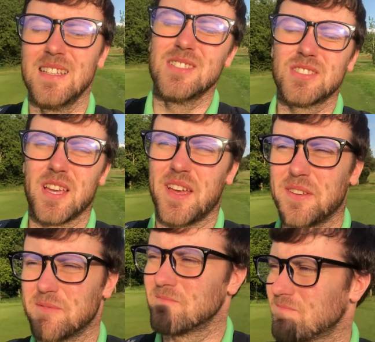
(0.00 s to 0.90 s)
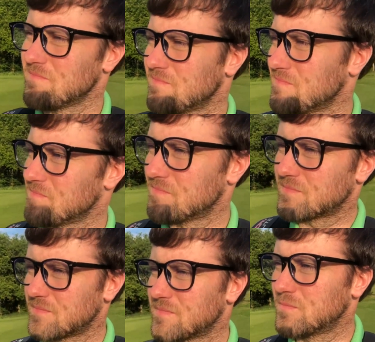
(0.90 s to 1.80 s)
So
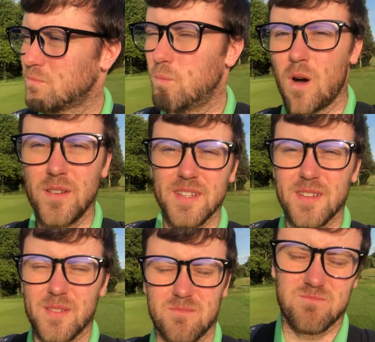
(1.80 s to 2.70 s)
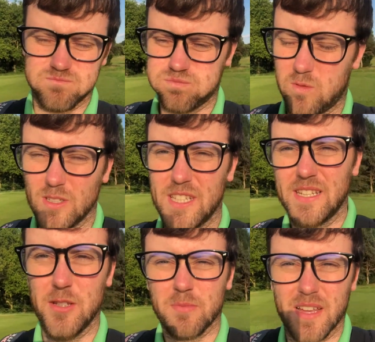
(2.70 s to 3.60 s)
one year
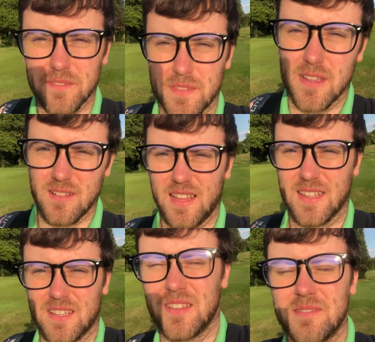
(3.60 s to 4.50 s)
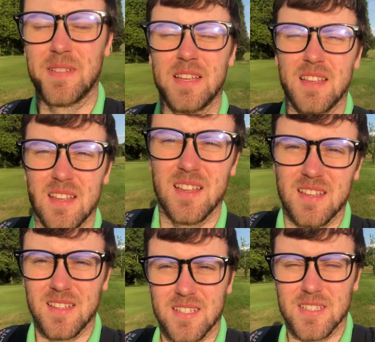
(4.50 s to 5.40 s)
you might feel like
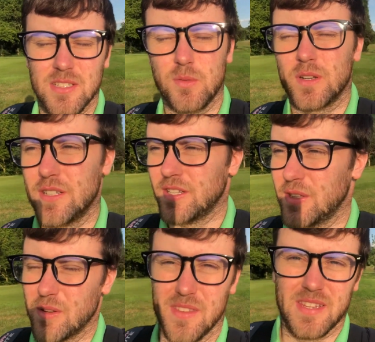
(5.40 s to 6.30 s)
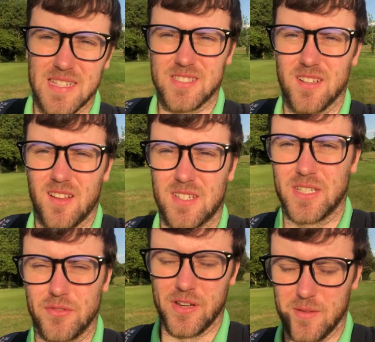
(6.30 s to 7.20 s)
you want to do the
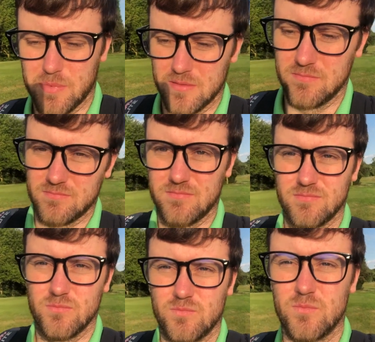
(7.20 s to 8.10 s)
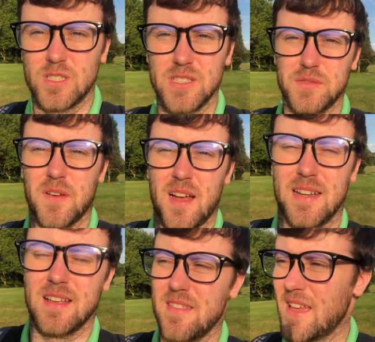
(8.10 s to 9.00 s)
interlocking grip, which is fine.
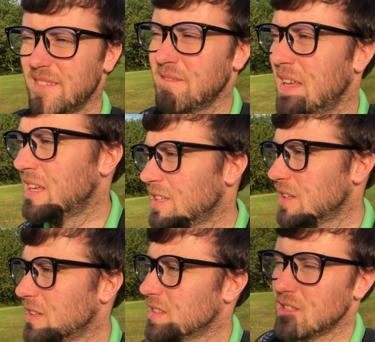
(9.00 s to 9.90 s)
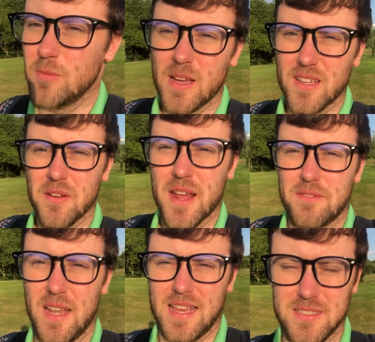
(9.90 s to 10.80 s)
And then you might go and have
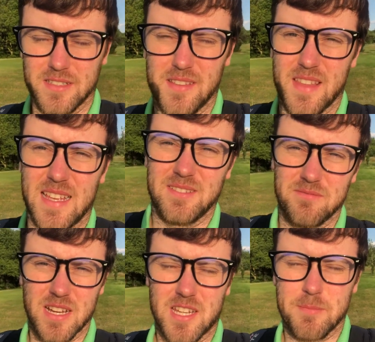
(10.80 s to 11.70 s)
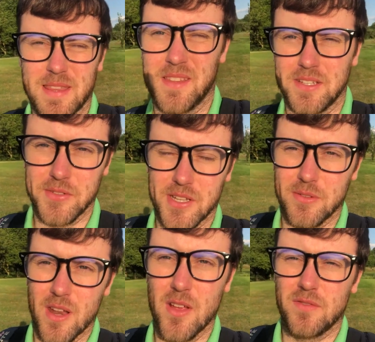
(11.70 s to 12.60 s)
a lesson and they recommend that you do
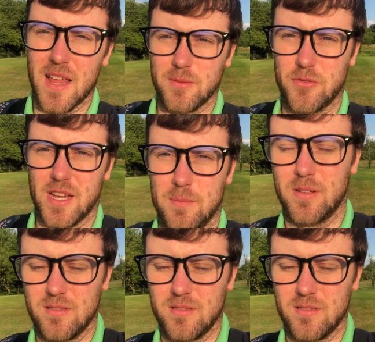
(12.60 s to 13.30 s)
an overlap grip.